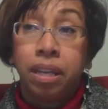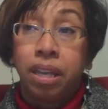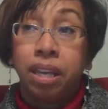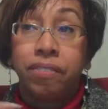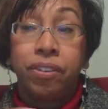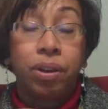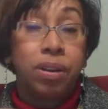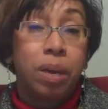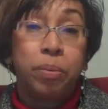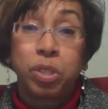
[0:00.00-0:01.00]
if her
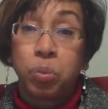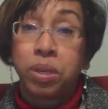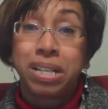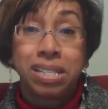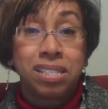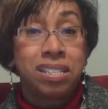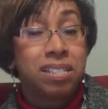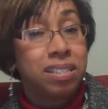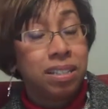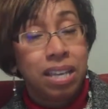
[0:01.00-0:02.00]
numbers were
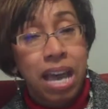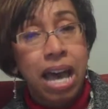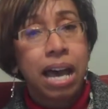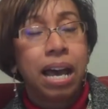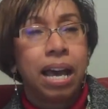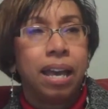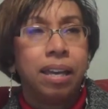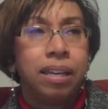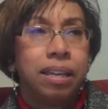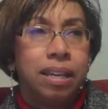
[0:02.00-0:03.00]
consistently high,
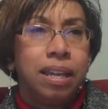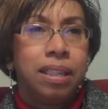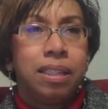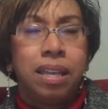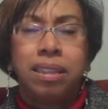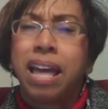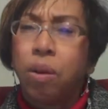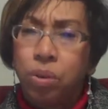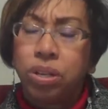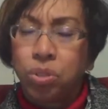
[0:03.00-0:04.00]
then
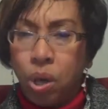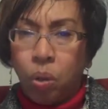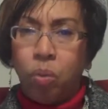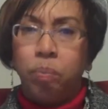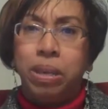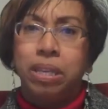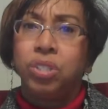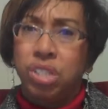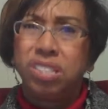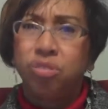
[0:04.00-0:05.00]
that would have told me
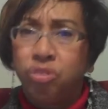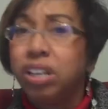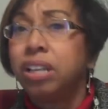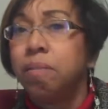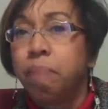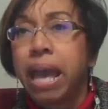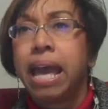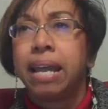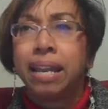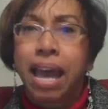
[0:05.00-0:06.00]
she's feeling
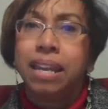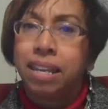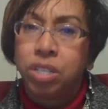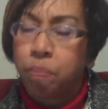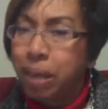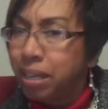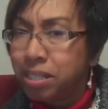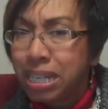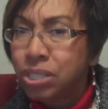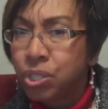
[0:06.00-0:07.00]
bad and I need to pay
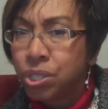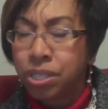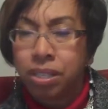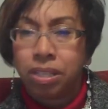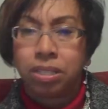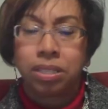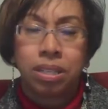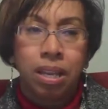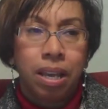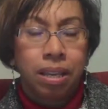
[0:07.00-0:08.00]
attention to
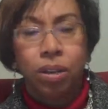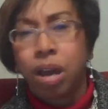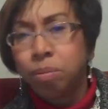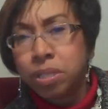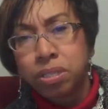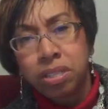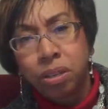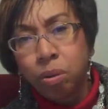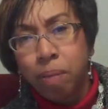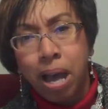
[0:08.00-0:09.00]
this. You know, I was a
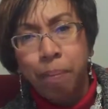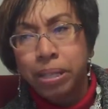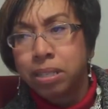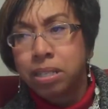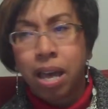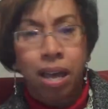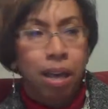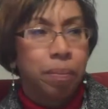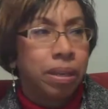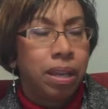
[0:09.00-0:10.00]
single mom at the time, and